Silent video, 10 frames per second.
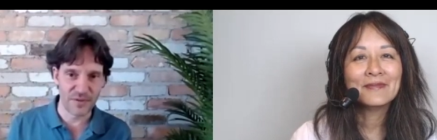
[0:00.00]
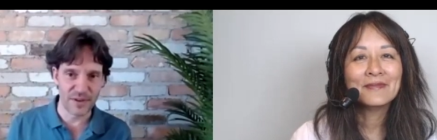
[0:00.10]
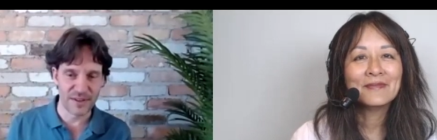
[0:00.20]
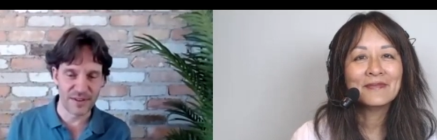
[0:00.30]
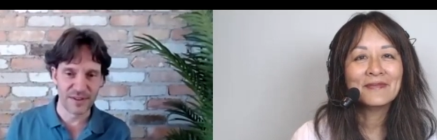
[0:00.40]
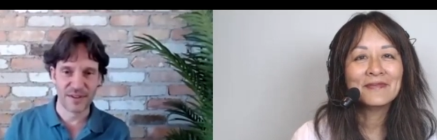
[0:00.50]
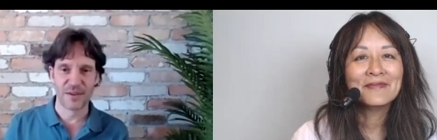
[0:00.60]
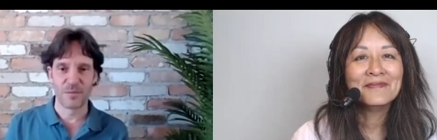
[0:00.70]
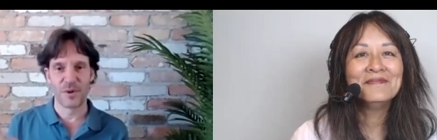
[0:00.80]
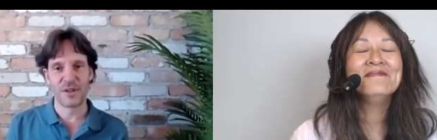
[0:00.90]
Speaker 1: it
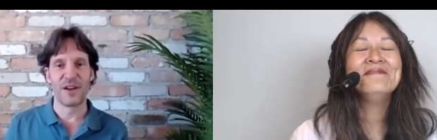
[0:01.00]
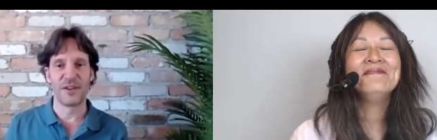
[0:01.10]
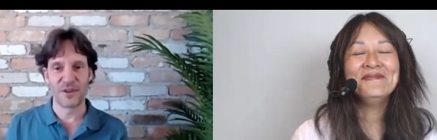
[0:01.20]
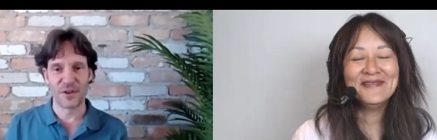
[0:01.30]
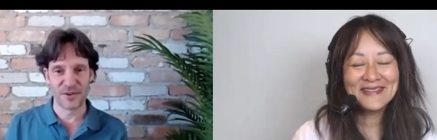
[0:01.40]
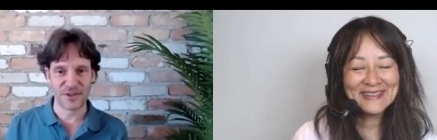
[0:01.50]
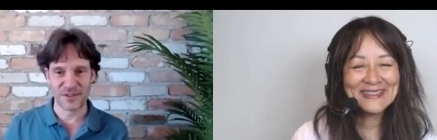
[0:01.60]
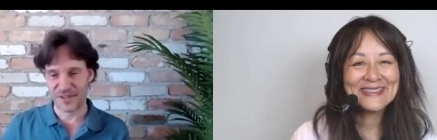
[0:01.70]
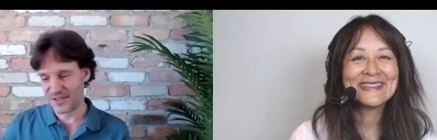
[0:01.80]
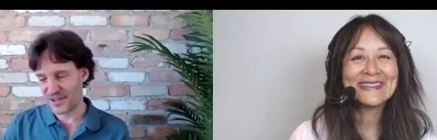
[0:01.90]
but mm. the unconscious
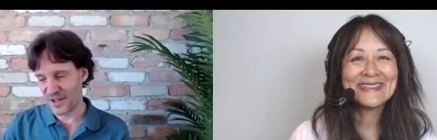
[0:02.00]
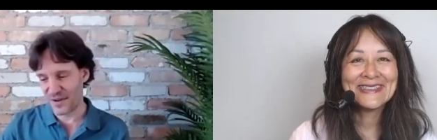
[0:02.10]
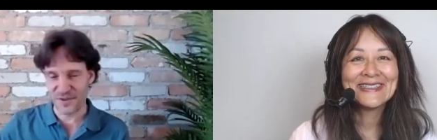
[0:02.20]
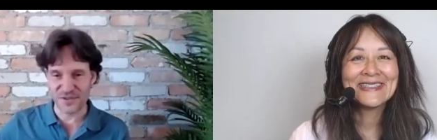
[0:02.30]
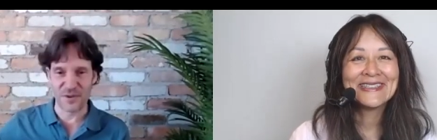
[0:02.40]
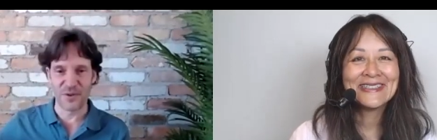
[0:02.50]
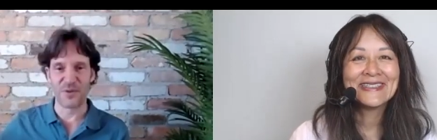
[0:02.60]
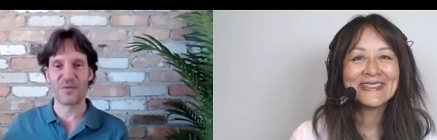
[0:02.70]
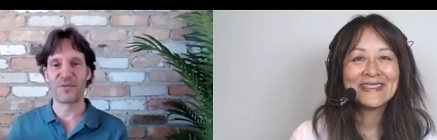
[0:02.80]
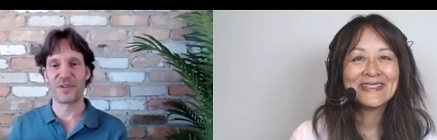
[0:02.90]
itself is a whole
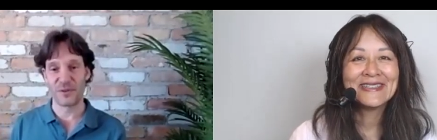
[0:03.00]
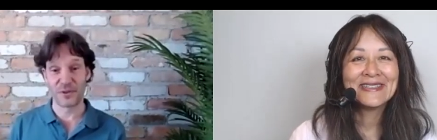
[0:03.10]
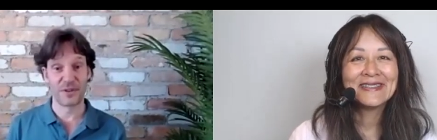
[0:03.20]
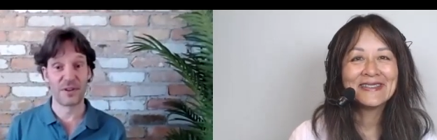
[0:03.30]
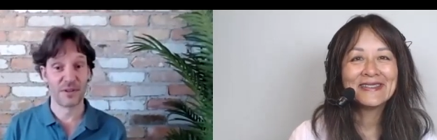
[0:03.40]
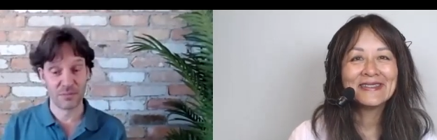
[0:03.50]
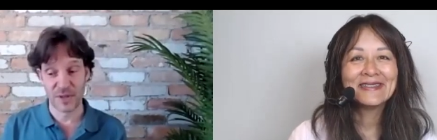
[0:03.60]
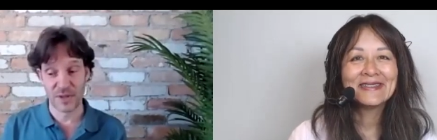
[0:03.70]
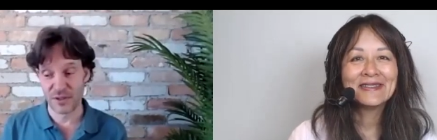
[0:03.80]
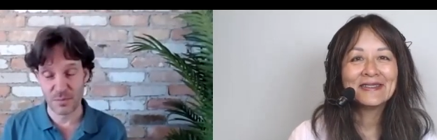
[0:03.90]
field that
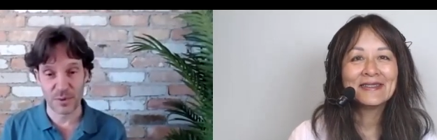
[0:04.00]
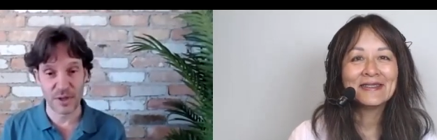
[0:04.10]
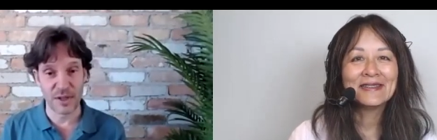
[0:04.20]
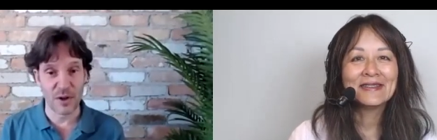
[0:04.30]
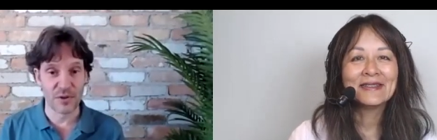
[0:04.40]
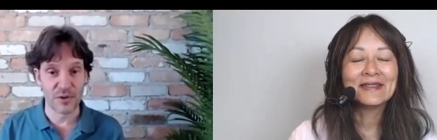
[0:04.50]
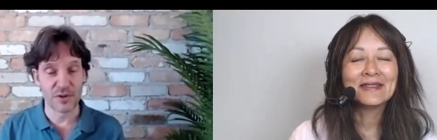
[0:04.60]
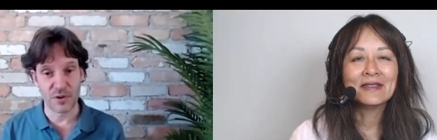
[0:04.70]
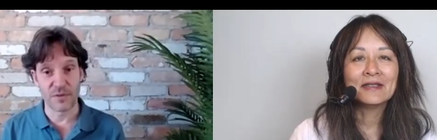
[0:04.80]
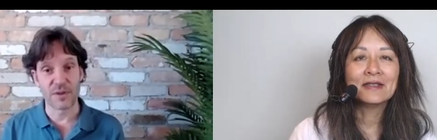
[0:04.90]
is pretty conscious
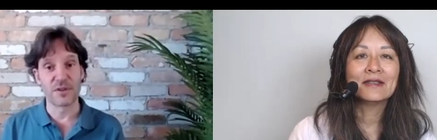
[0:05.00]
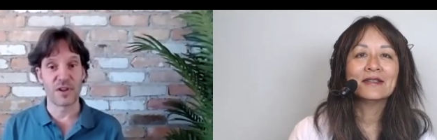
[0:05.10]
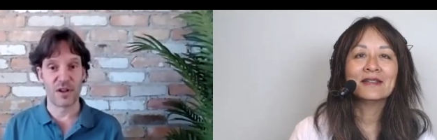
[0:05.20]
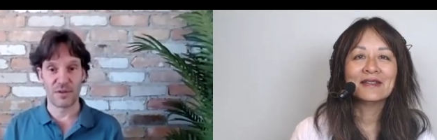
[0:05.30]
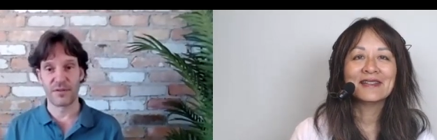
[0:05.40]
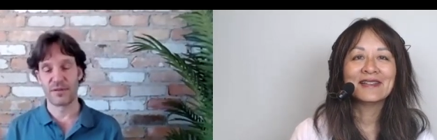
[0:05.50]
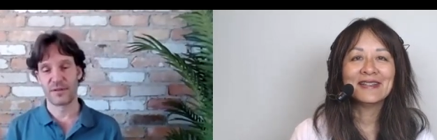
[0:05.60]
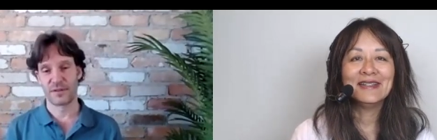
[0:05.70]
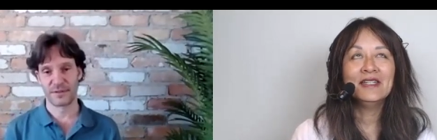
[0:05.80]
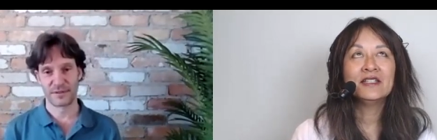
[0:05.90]
of itself
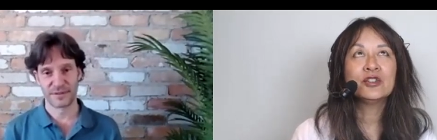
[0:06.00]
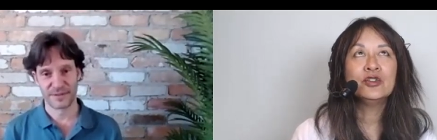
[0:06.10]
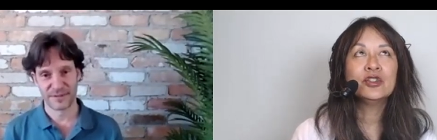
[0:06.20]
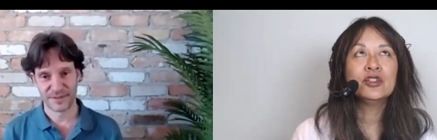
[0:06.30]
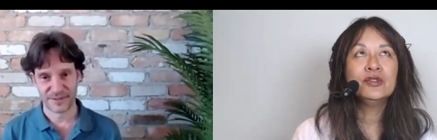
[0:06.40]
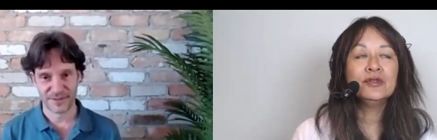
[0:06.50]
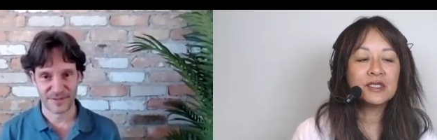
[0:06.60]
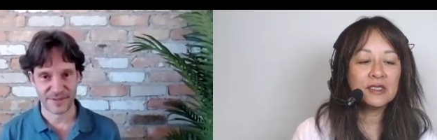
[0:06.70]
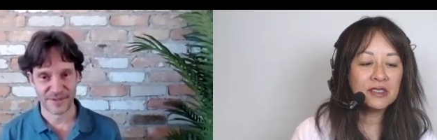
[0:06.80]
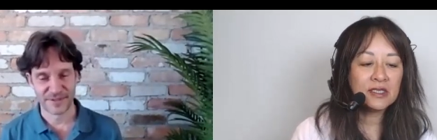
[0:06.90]
Speaker 2: yeah so you could use
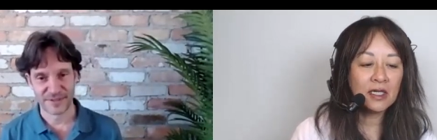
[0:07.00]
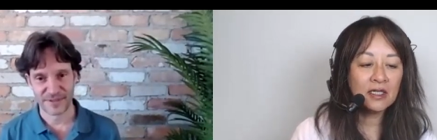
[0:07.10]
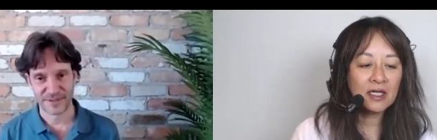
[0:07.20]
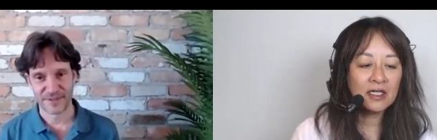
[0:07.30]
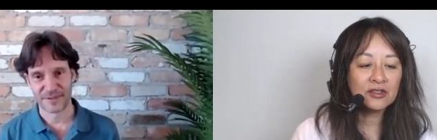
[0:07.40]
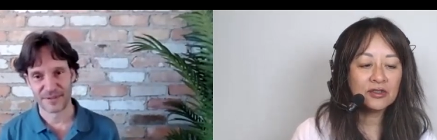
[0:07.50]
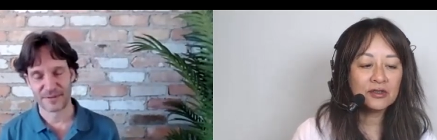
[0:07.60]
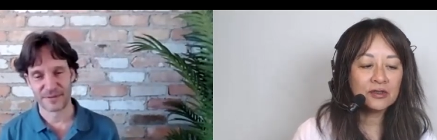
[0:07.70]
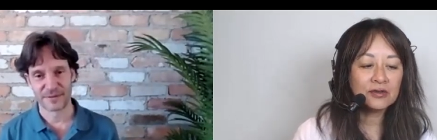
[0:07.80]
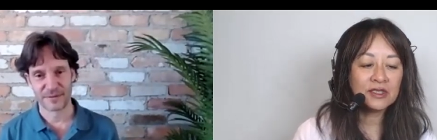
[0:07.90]
this
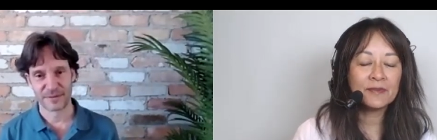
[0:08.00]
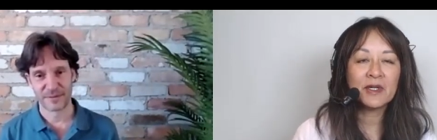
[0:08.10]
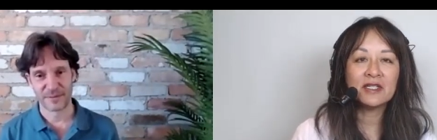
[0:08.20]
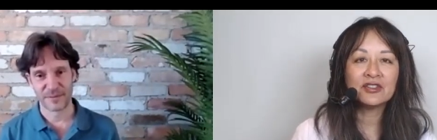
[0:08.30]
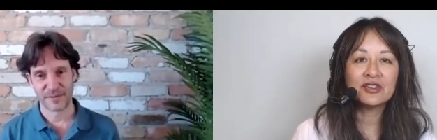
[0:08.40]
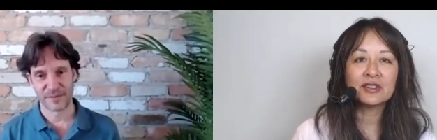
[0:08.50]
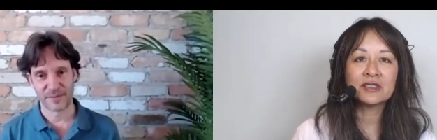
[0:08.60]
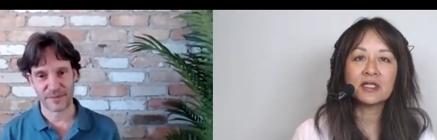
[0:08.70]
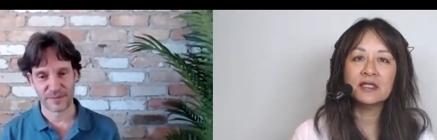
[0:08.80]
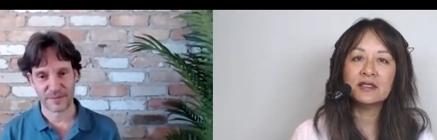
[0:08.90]
unconscious or subconscious
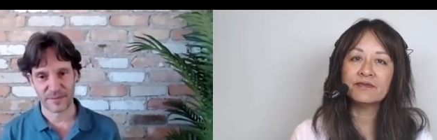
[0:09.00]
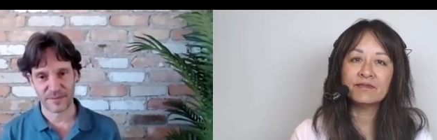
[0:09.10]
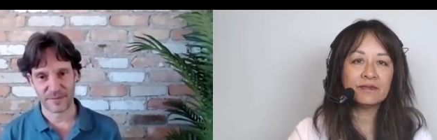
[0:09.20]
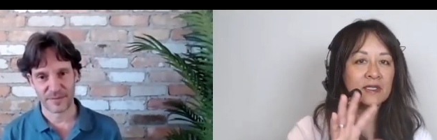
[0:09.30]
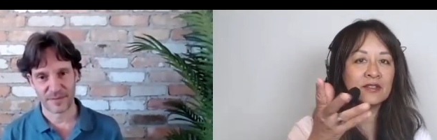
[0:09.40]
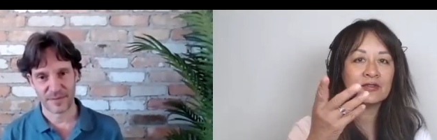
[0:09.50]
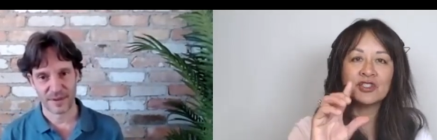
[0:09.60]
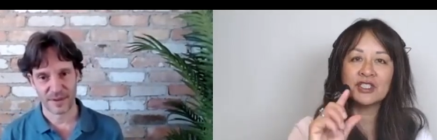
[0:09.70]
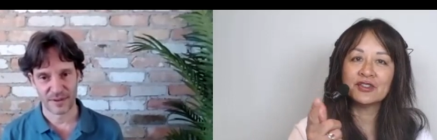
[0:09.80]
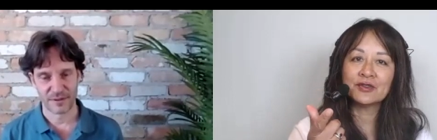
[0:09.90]
kind of
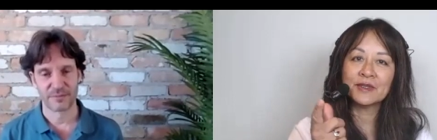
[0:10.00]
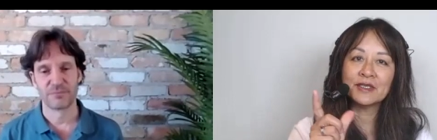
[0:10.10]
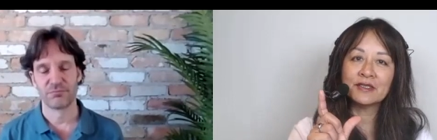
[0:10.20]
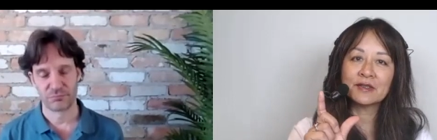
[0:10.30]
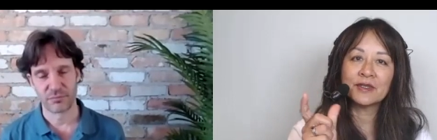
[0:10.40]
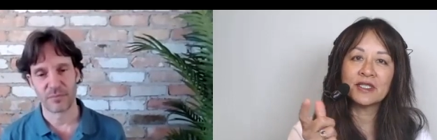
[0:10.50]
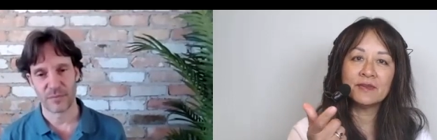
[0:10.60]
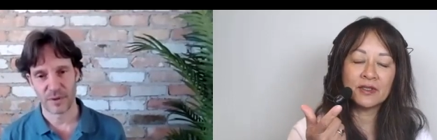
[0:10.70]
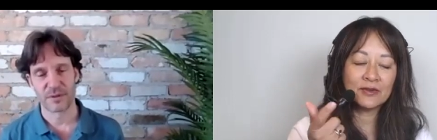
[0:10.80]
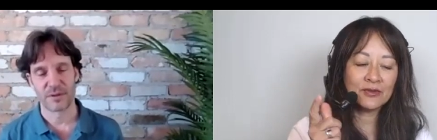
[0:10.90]
interchangeably is what I'm
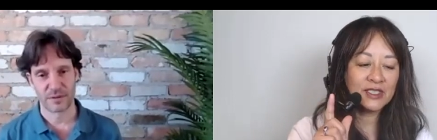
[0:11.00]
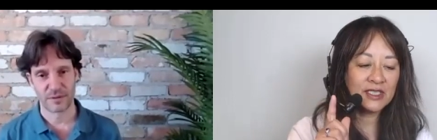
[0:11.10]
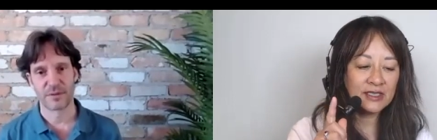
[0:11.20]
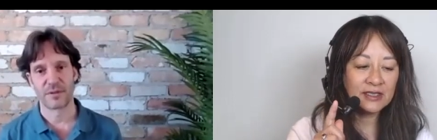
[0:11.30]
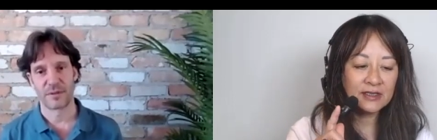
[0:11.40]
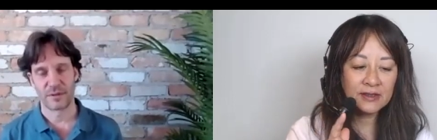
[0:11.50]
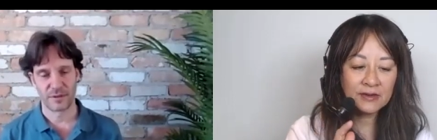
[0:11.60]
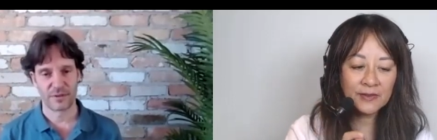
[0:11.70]
understanding it to